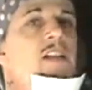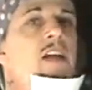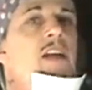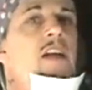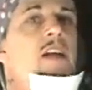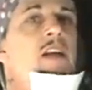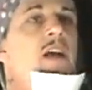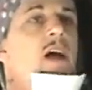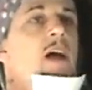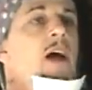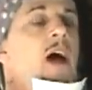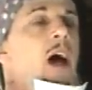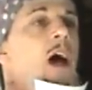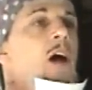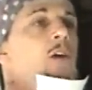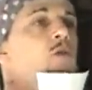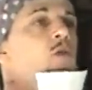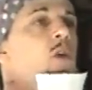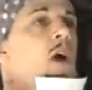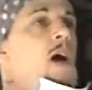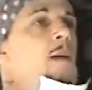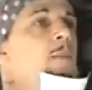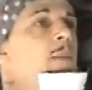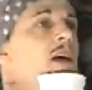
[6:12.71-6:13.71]
then I'll
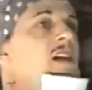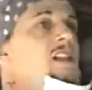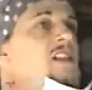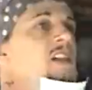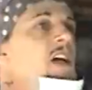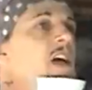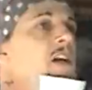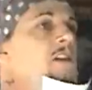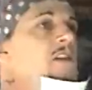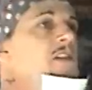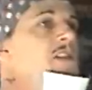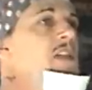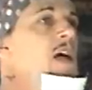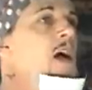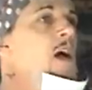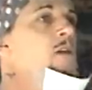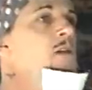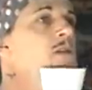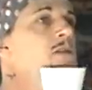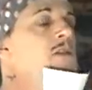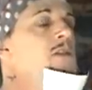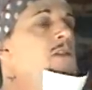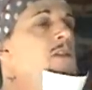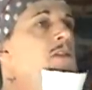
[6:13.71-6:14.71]
drop my standards
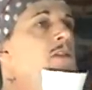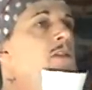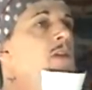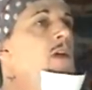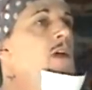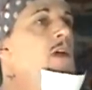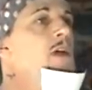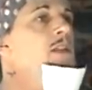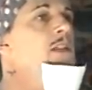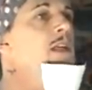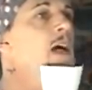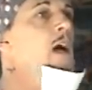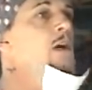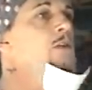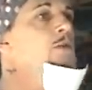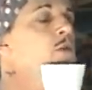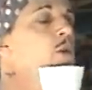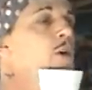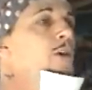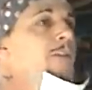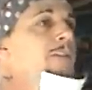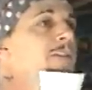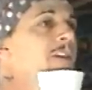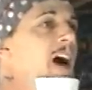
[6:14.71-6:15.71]
down
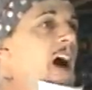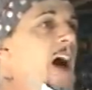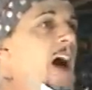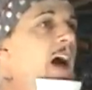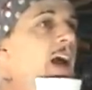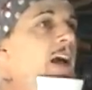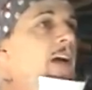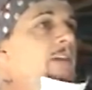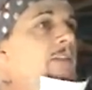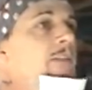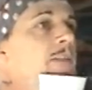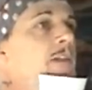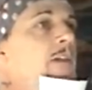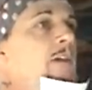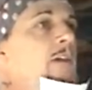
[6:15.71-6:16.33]
to a 5,